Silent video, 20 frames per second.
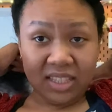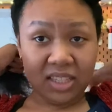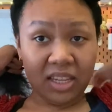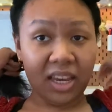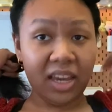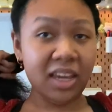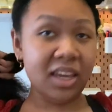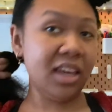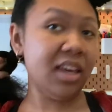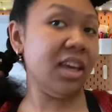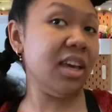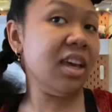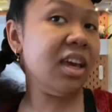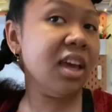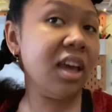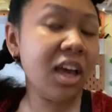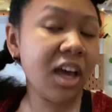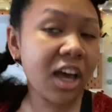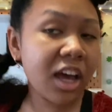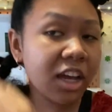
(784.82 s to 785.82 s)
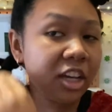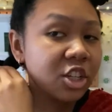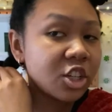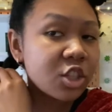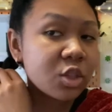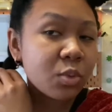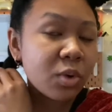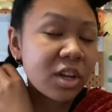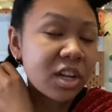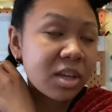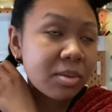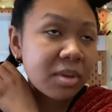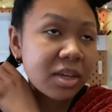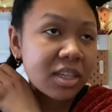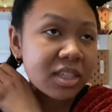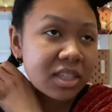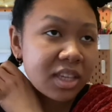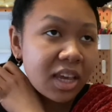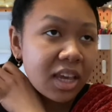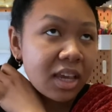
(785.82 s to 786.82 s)
like, I just want to be
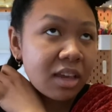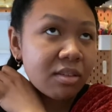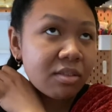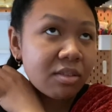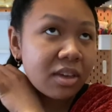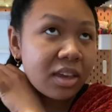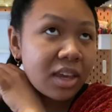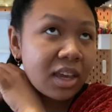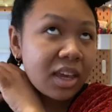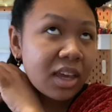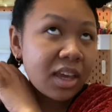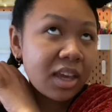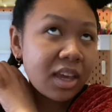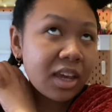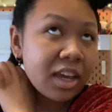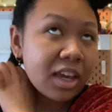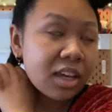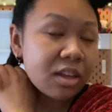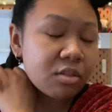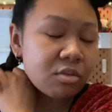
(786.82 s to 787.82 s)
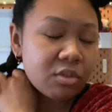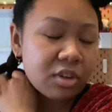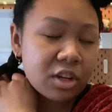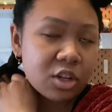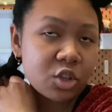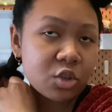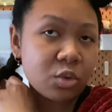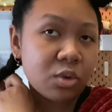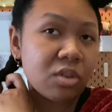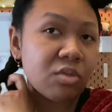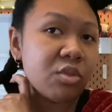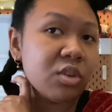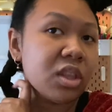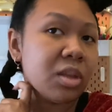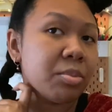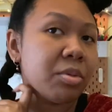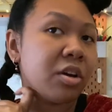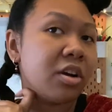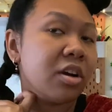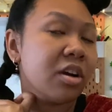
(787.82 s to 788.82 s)
safe, and reassuring for the
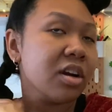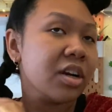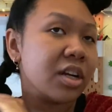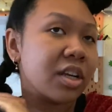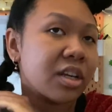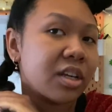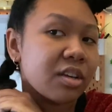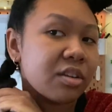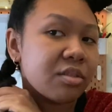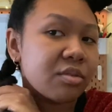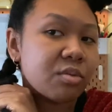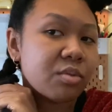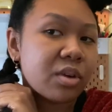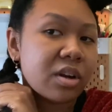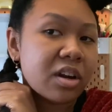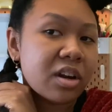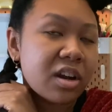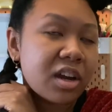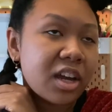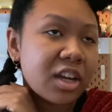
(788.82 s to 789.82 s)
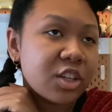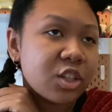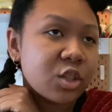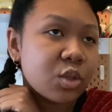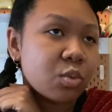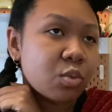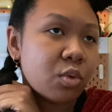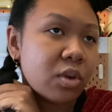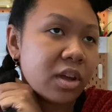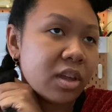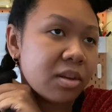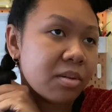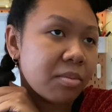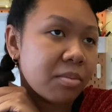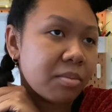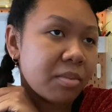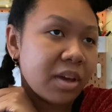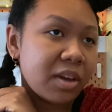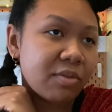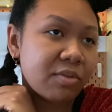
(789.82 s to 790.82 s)
part of where I just want
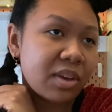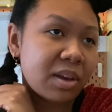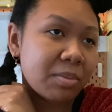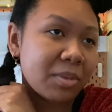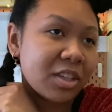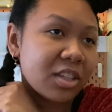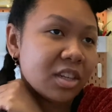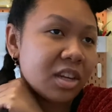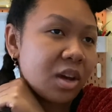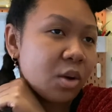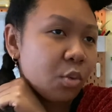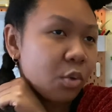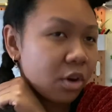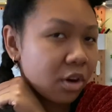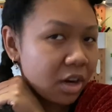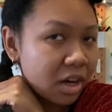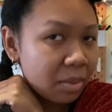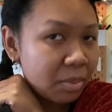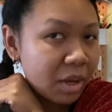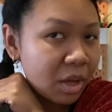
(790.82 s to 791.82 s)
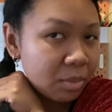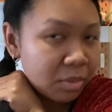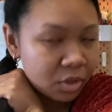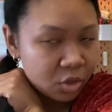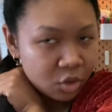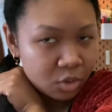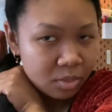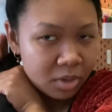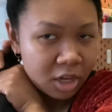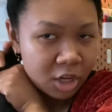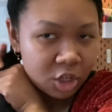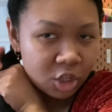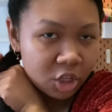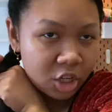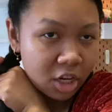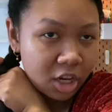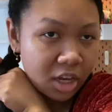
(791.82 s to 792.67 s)
my family to not worry about me too much.